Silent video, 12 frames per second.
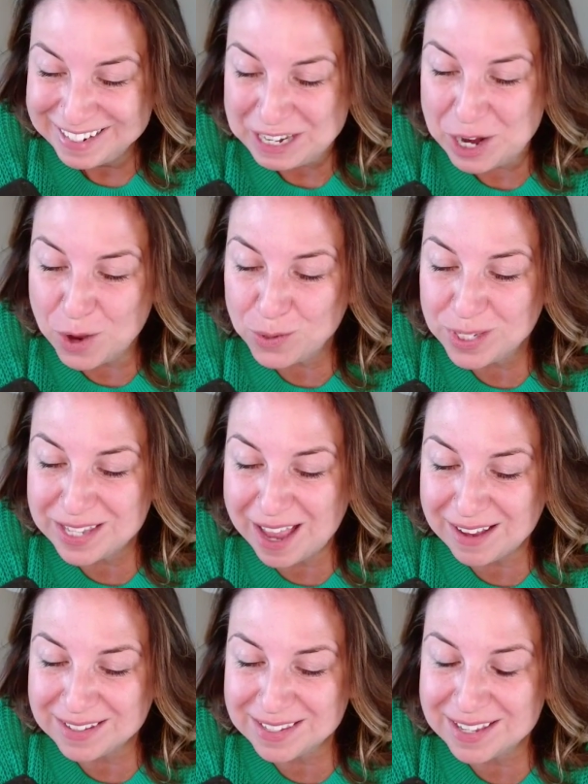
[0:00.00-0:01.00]
No
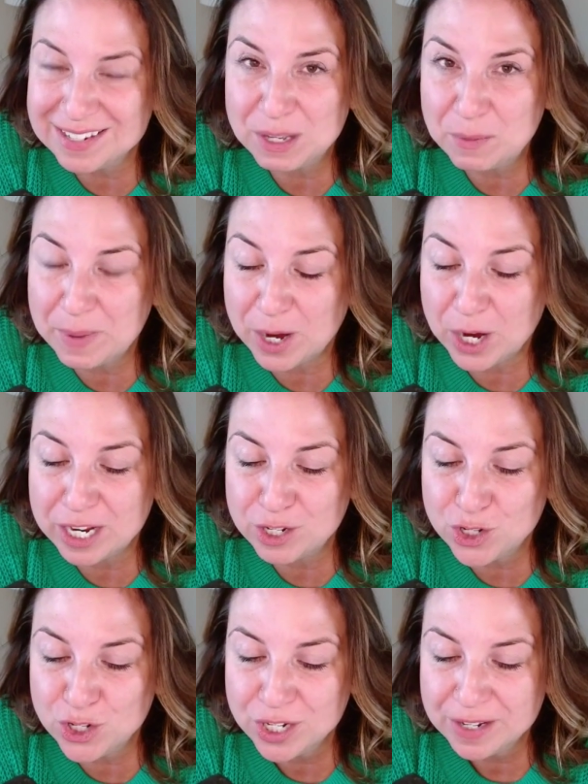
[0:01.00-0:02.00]
sex until
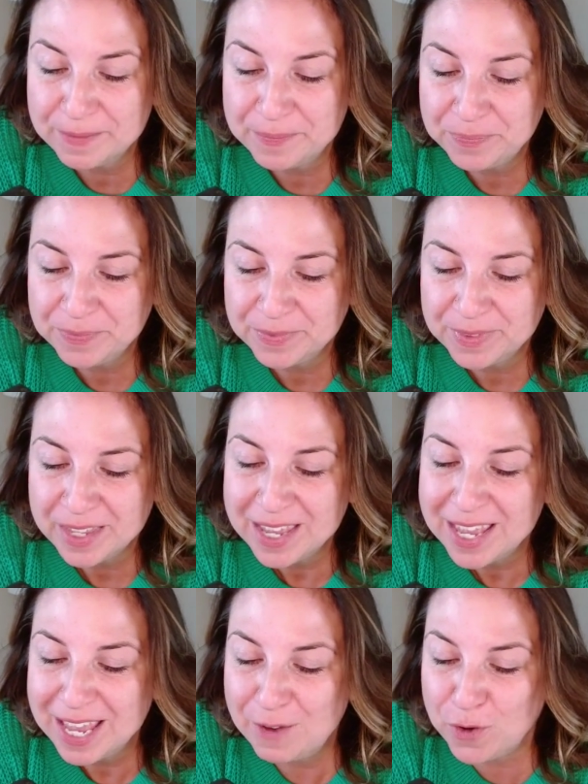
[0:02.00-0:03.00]
marriage.
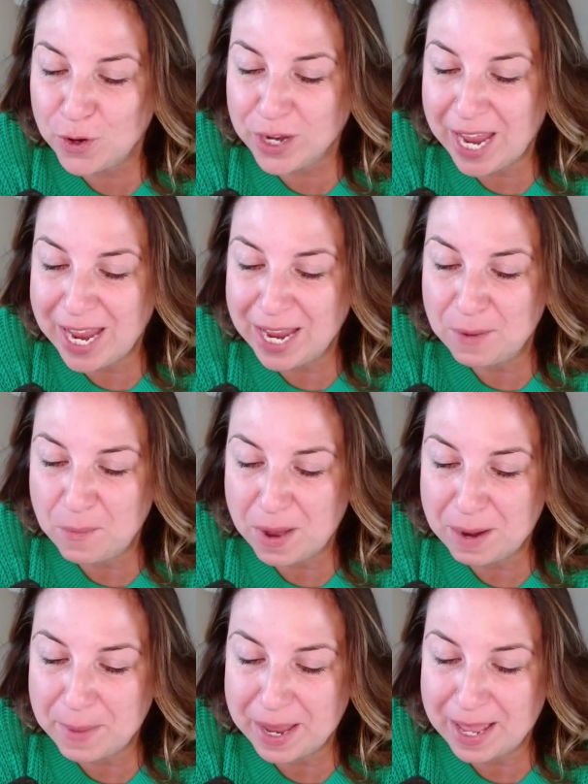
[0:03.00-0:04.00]
If you're gay and
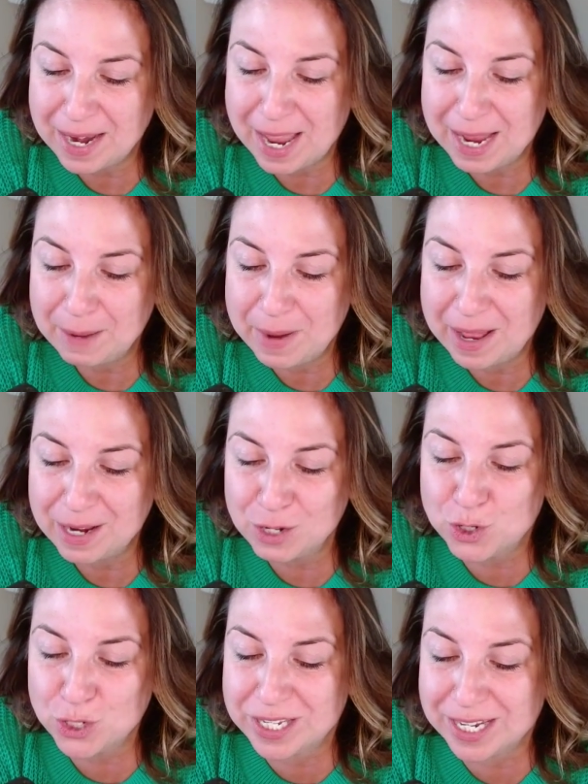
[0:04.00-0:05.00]
want a man, I am not
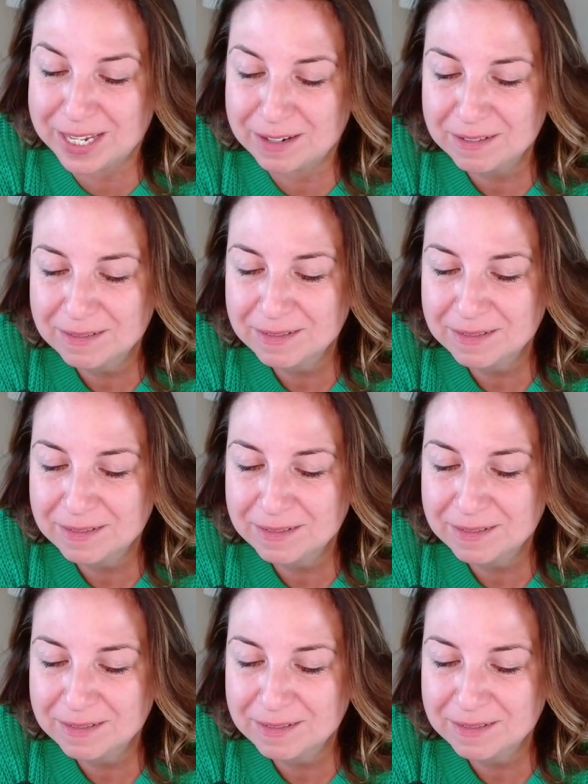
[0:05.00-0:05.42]
interested.